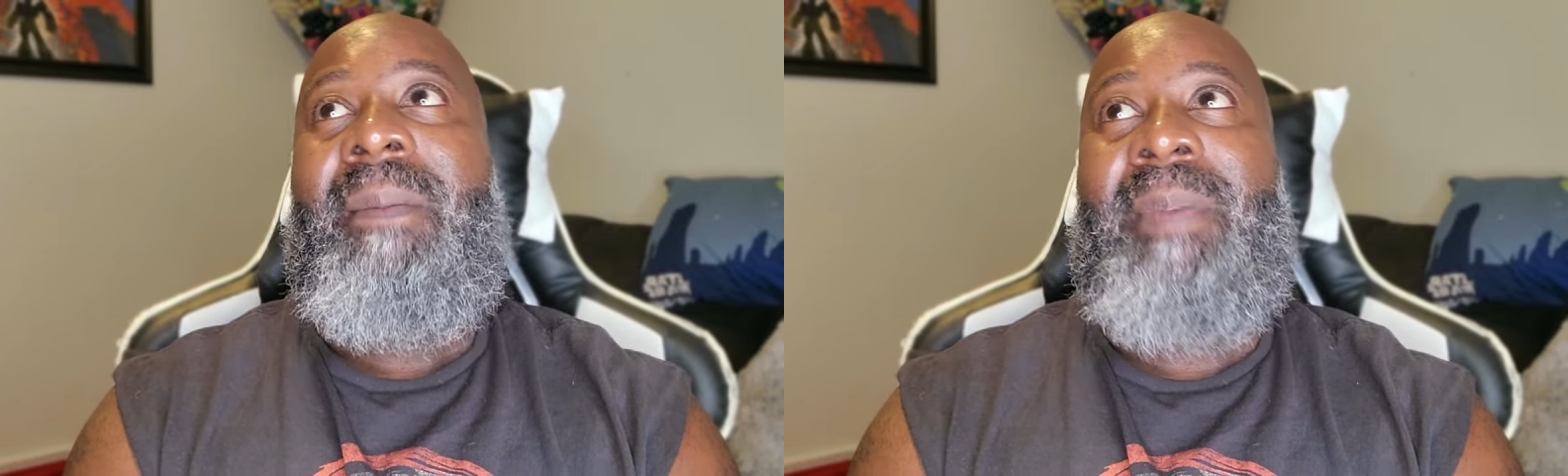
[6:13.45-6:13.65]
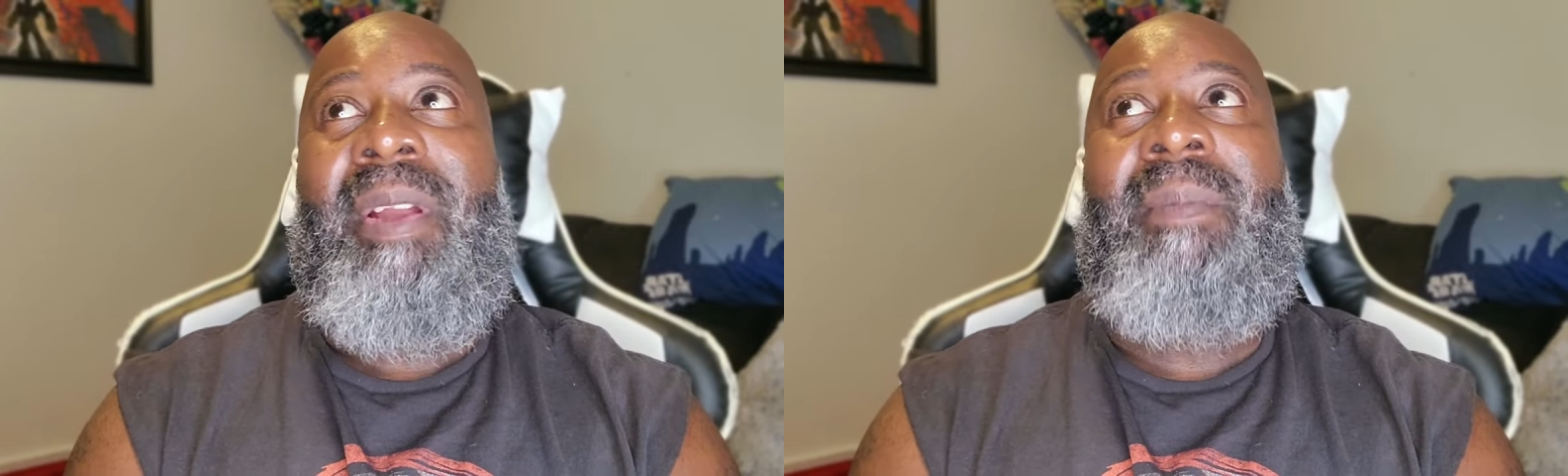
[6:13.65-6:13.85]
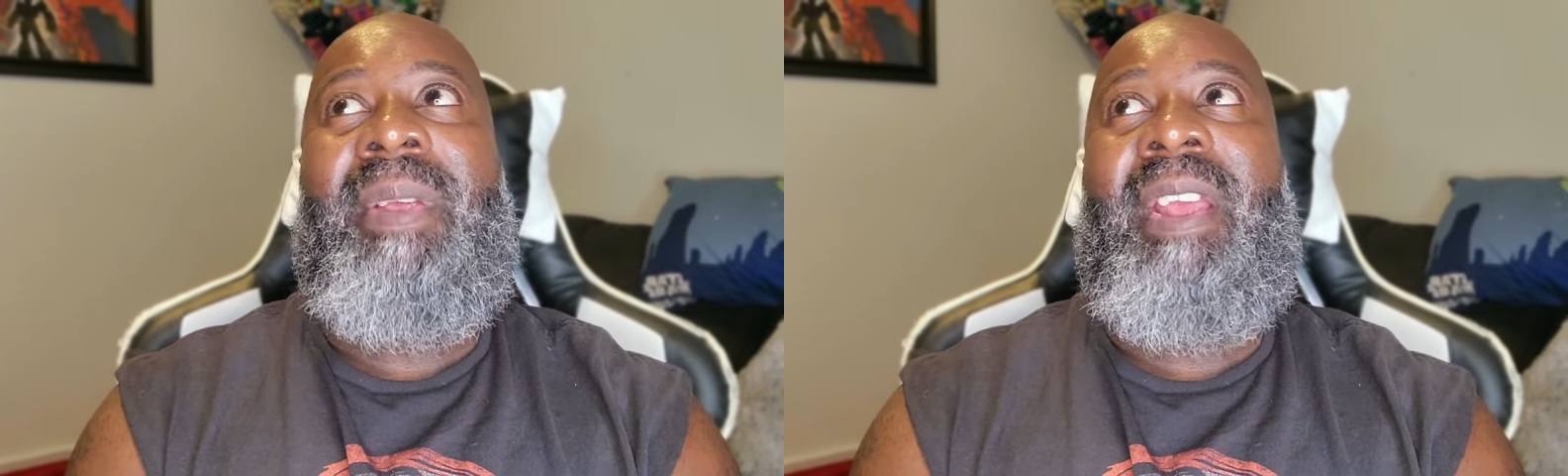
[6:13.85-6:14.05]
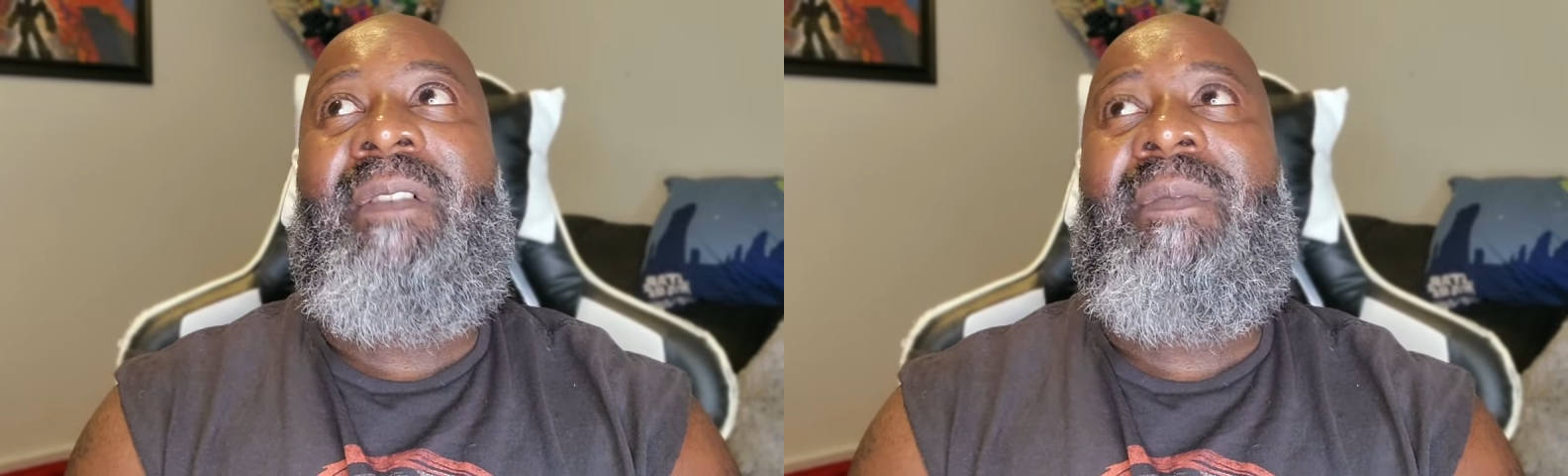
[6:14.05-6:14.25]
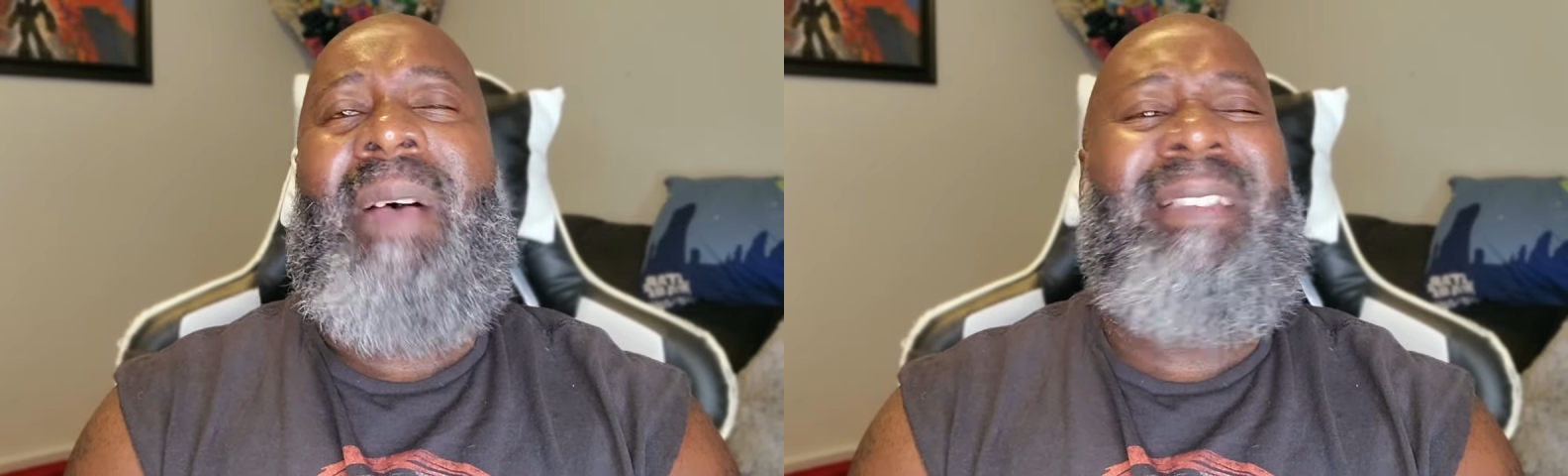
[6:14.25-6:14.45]

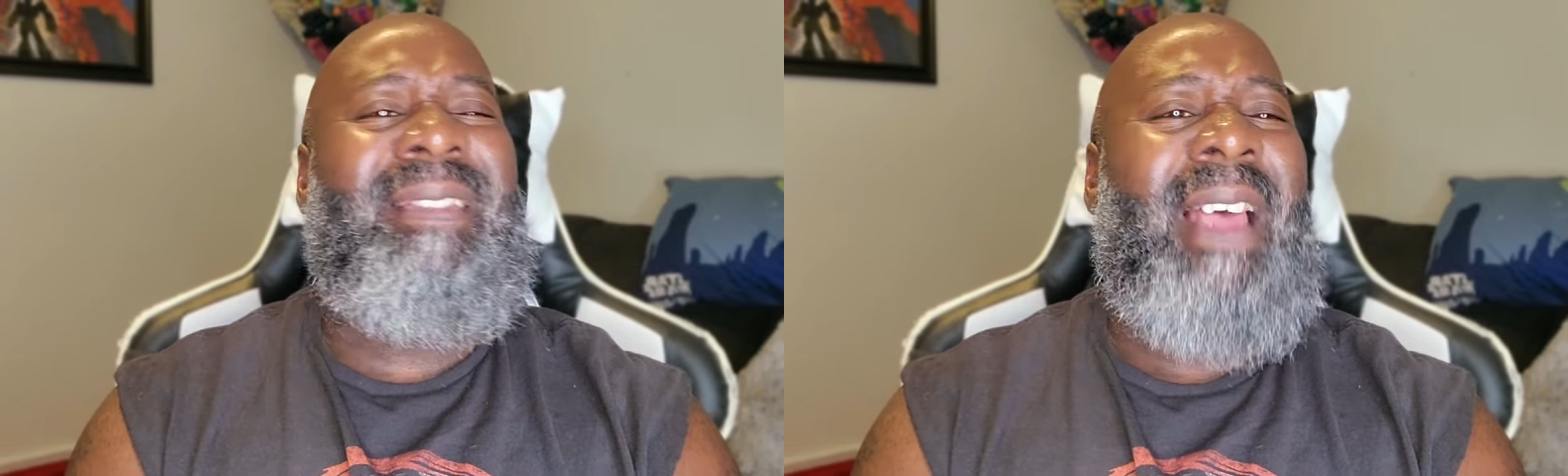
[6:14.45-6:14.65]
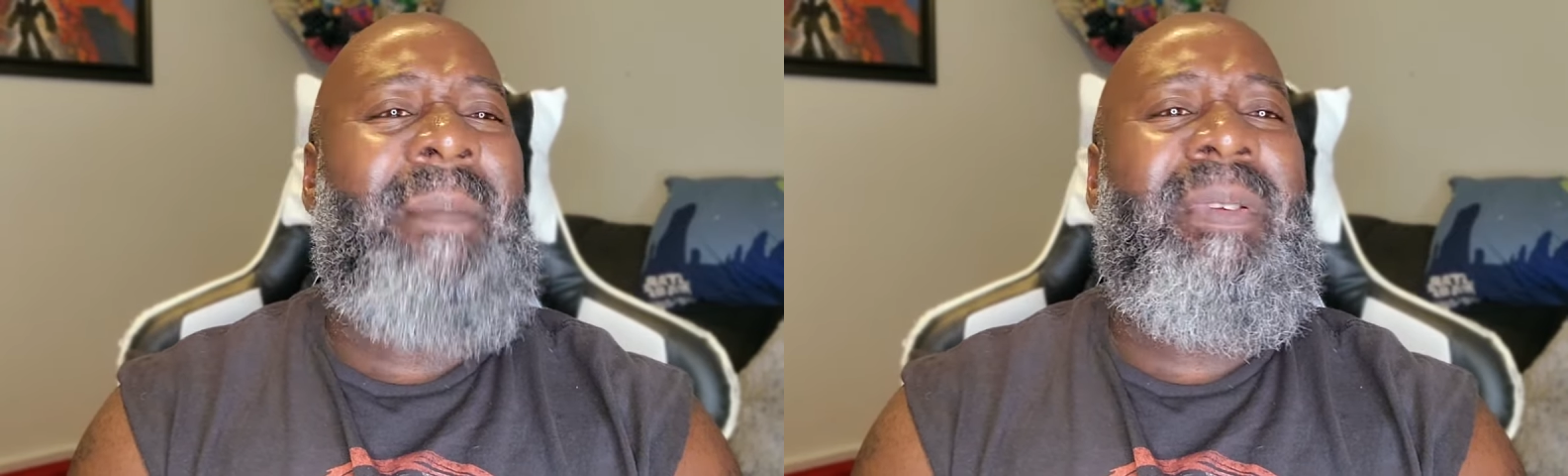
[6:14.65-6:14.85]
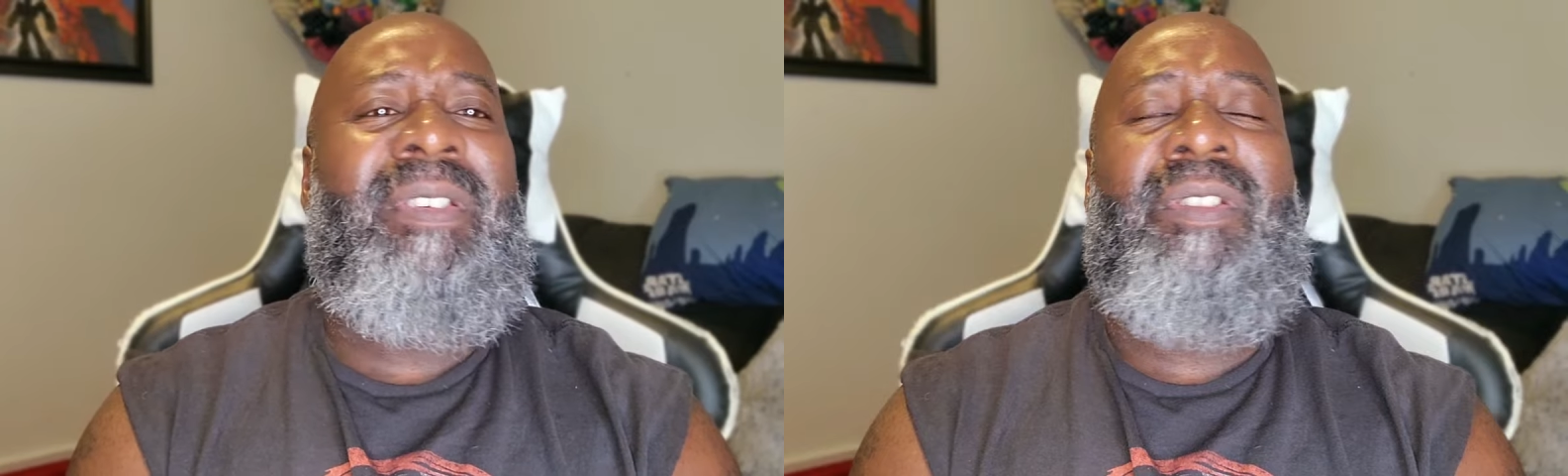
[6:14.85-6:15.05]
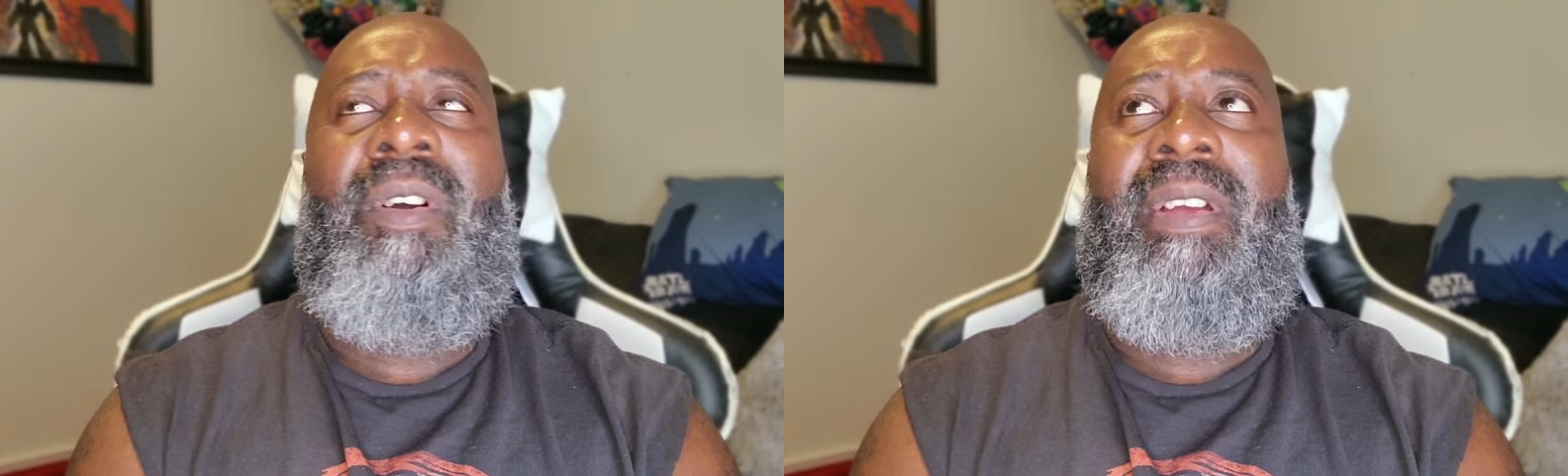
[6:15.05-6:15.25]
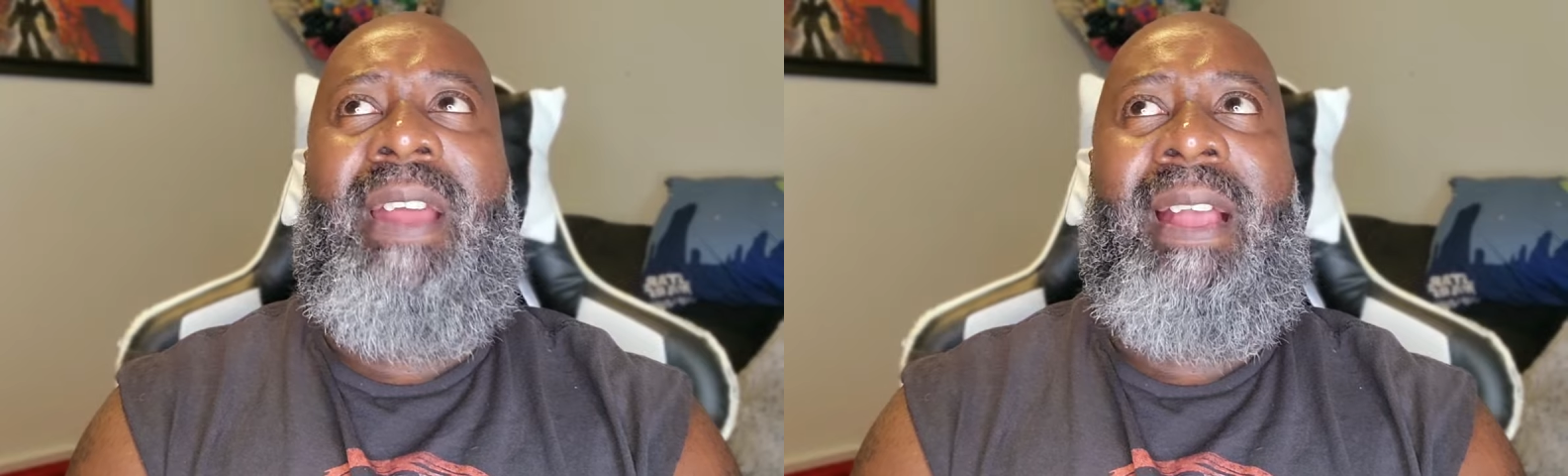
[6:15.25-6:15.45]
Beterbiev by stoppage
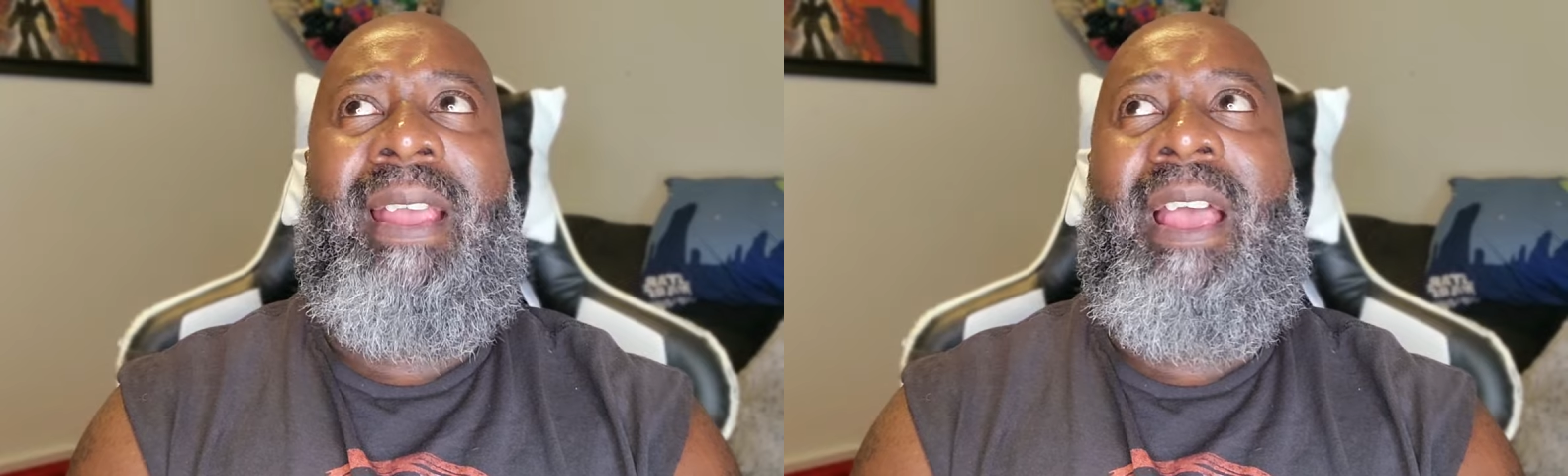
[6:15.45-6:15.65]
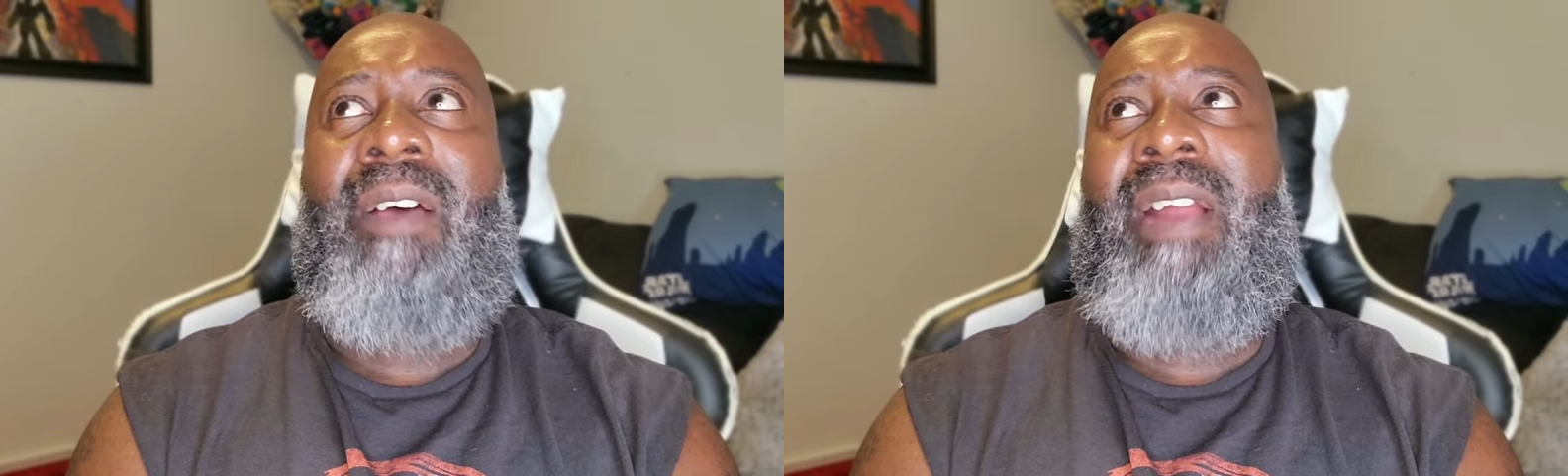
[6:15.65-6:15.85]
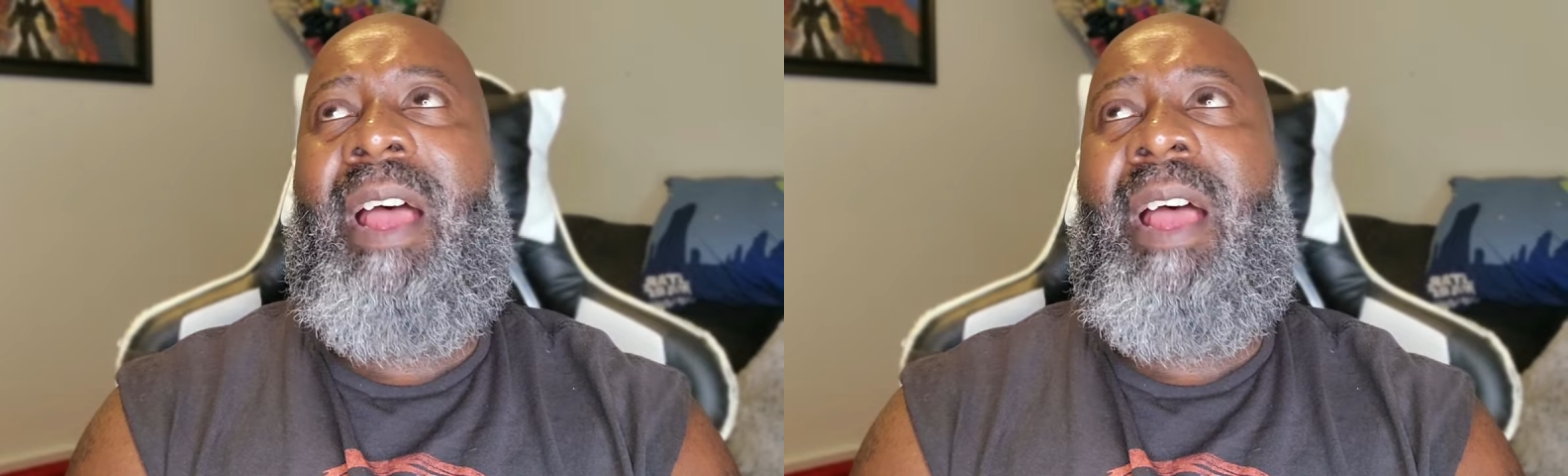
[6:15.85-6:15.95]
or knockout,